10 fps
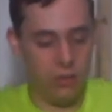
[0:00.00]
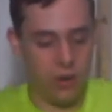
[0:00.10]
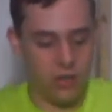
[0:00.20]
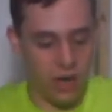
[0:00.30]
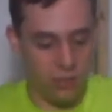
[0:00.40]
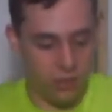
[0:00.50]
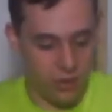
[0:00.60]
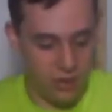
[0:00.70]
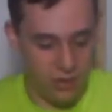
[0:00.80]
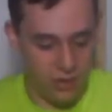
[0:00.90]
which I'll put
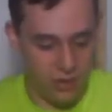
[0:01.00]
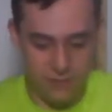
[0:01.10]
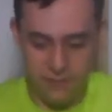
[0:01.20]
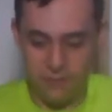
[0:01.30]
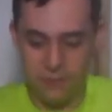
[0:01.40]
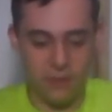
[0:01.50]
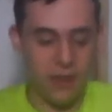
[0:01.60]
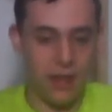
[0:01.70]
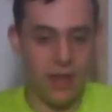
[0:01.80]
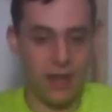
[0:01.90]
here
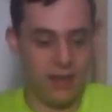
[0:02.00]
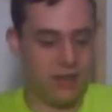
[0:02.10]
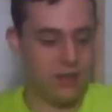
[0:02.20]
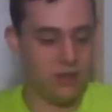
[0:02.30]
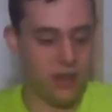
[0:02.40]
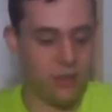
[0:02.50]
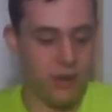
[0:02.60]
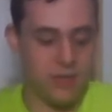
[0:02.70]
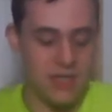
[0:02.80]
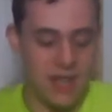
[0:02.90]
and here, like when
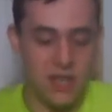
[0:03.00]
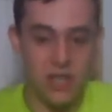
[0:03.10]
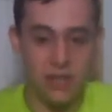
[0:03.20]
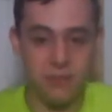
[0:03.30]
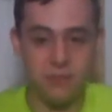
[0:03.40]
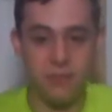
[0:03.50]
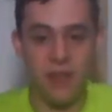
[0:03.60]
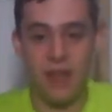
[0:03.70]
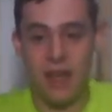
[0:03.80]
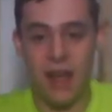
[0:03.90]
I'm staging them,
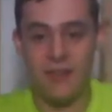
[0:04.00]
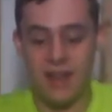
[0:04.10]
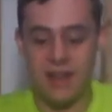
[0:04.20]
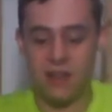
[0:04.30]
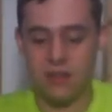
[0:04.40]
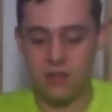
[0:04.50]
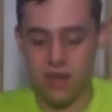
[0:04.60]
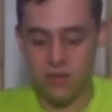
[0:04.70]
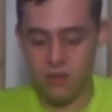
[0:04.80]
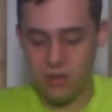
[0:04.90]
and that's how the
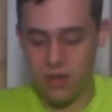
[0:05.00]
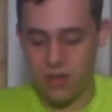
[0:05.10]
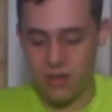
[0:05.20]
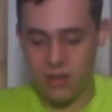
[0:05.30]
squadron will look.